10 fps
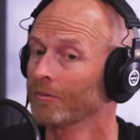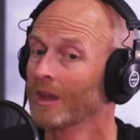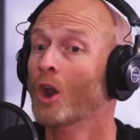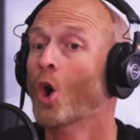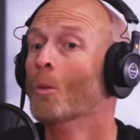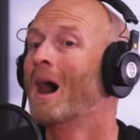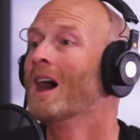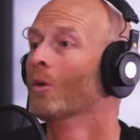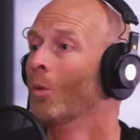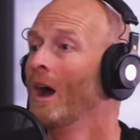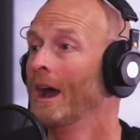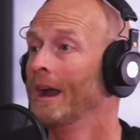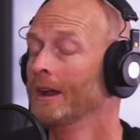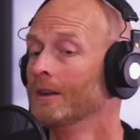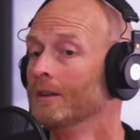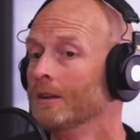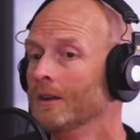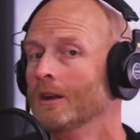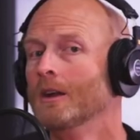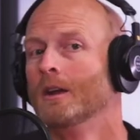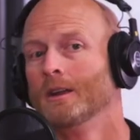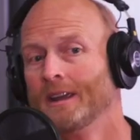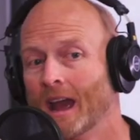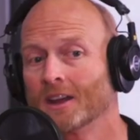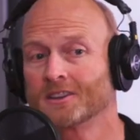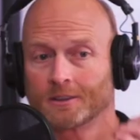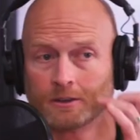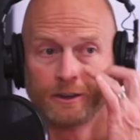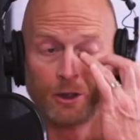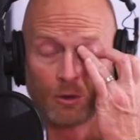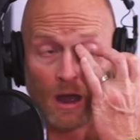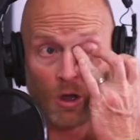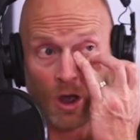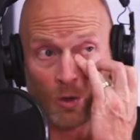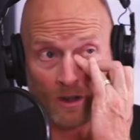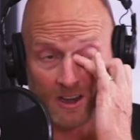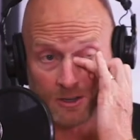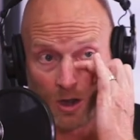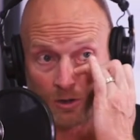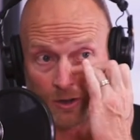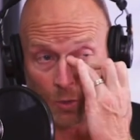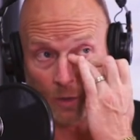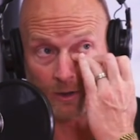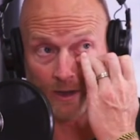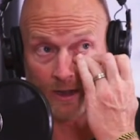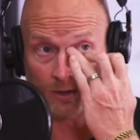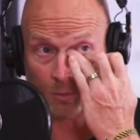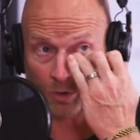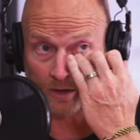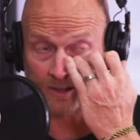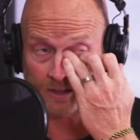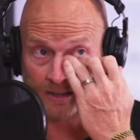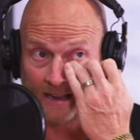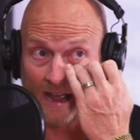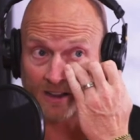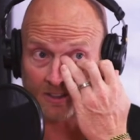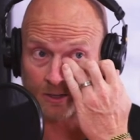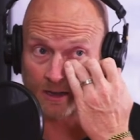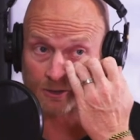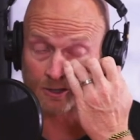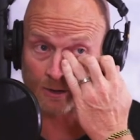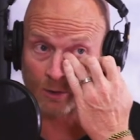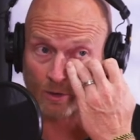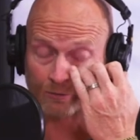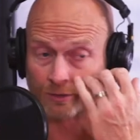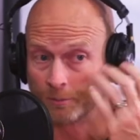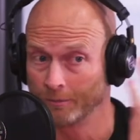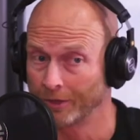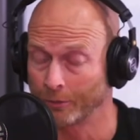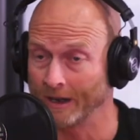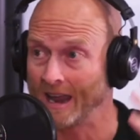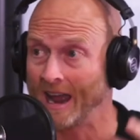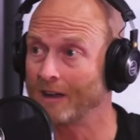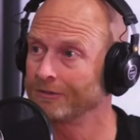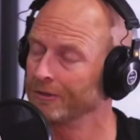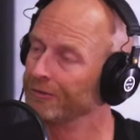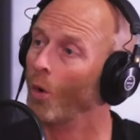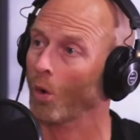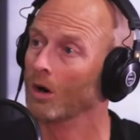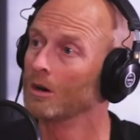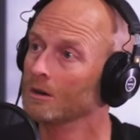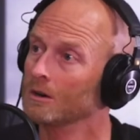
And oh, by the way, yes, you now owe an extra $120,000 on your mortgage. And yes, your interest rate went from 3.5 to 4,